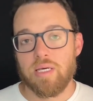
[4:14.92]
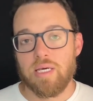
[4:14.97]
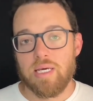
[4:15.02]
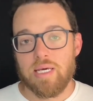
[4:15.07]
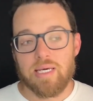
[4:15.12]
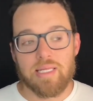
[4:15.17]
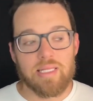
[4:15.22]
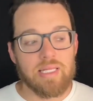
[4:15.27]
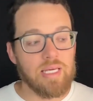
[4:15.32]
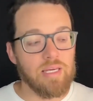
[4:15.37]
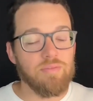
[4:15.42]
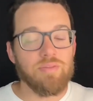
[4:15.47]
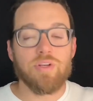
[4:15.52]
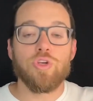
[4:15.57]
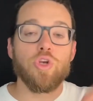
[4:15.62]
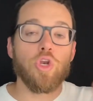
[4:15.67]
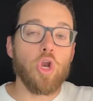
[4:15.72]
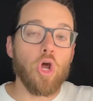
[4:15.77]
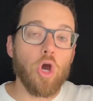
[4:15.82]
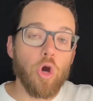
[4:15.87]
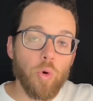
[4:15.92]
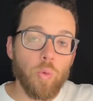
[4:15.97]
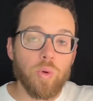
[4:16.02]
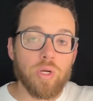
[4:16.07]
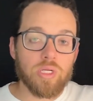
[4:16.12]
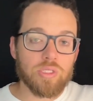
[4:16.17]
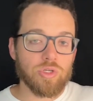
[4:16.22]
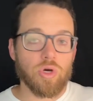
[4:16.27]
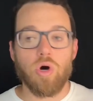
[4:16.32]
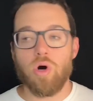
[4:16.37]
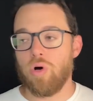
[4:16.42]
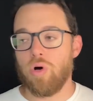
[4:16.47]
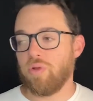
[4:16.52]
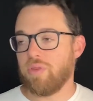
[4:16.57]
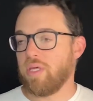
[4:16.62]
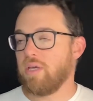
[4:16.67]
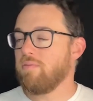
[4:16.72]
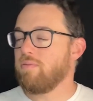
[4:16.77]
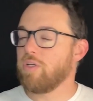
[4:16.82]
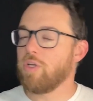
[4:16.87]
And they even know what it's called,
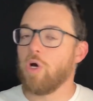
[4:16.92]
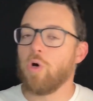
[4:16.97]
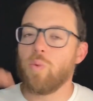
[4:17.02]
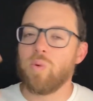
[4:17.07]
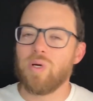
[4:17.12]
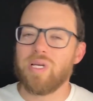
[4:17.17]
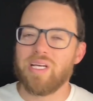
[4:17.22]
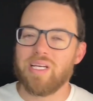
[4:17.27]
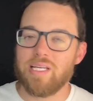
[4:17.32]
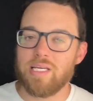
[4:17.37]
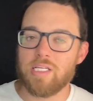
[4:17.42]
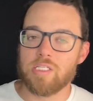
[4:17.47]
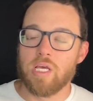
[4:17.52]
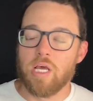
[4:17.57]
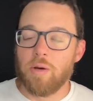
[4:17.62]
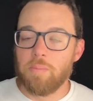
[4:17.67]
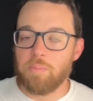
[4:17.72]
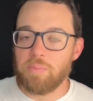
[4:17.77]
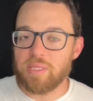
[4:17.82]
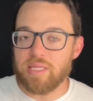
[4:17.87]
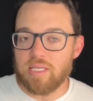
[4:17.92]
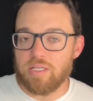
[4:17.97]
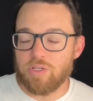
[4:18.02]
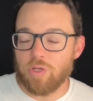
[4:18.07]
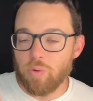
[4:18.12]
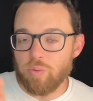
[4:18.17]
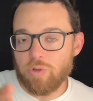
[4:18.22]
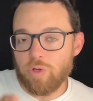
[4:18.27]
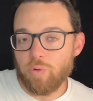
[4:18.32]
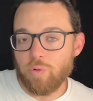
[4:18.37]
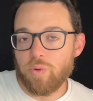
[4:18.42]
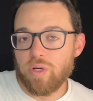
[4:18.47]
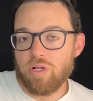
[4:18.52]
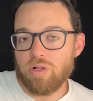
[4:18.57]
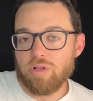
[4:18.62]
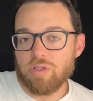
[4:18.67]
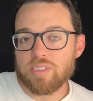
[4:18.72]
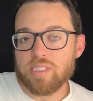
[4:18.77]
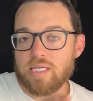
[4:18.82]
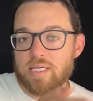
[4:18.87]
they even know what it is, but they don't know what it
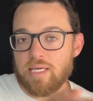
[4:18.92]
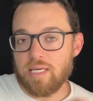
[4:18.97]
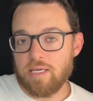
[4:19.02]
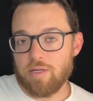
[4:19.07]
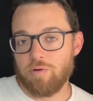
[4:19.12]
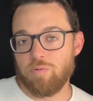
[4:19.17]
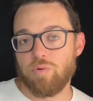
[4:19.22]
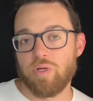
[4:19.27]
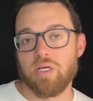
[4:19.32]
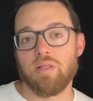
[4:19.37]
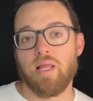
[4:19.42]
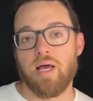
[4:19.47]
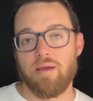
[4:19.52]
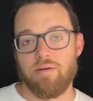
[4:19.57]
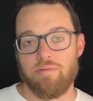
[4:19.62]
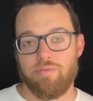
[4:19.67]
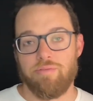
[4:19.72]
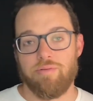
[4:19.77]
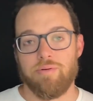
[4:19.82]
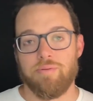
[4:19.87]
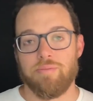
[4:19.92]
looks like in real life.